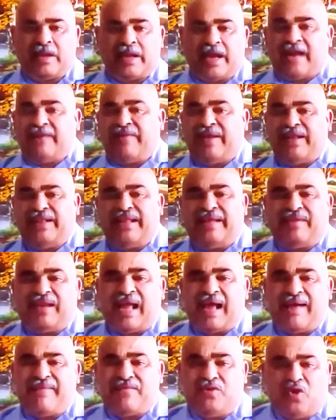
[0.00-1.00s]
And when they will
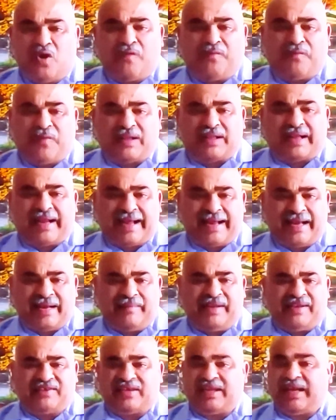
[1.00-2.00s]
have no further
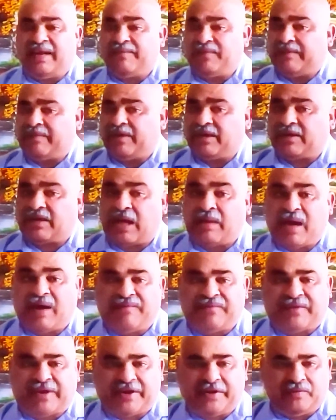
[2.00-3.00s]
enemies left, they will come
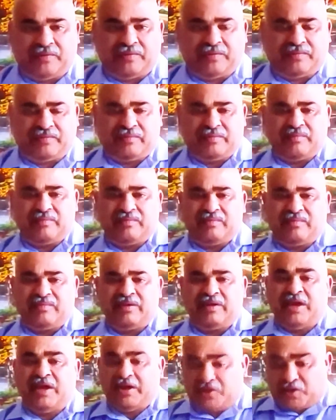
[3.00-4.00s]
after you.
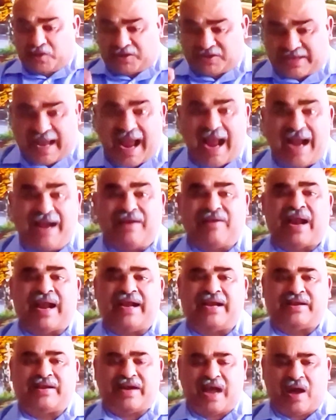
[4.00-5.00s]
So stand
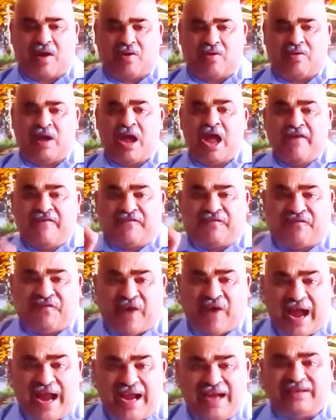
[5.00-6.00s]
right now,
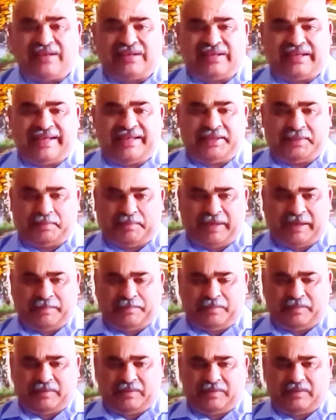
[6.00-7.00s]
fight these
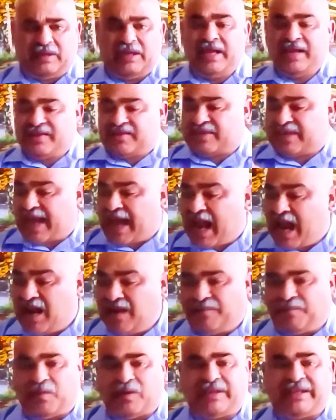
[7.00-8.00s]
people,
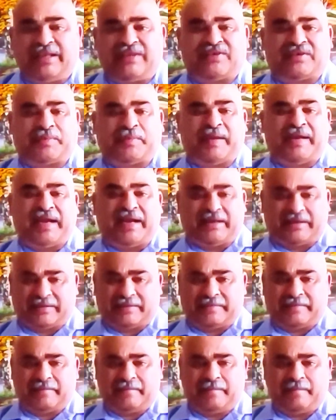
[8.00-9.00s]
stand for the spirit.
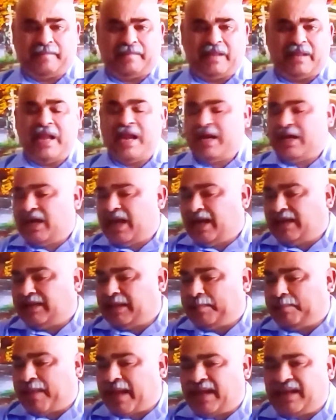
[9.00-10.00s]
Let the
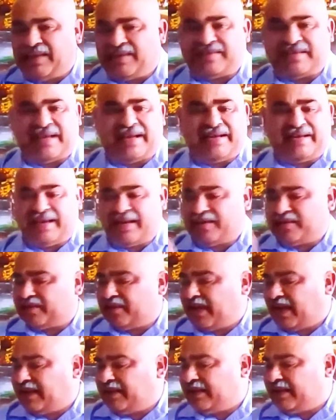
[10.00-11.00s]
Palestinians,
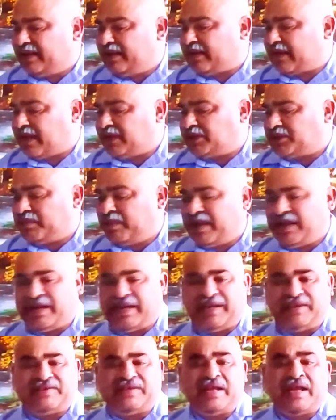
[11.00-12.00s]
let the
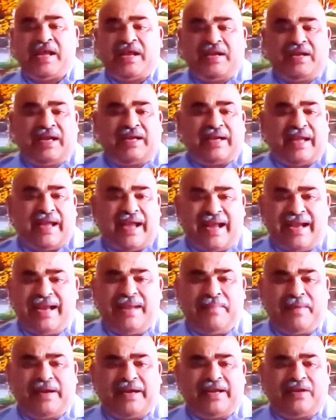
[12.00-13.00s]
Kashmiris, let
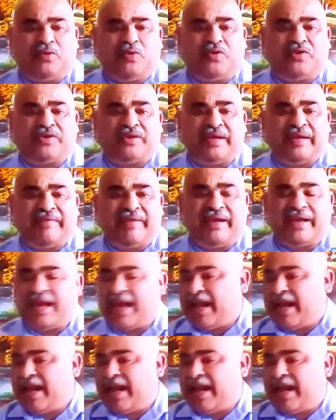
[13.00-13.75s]
anybody who's living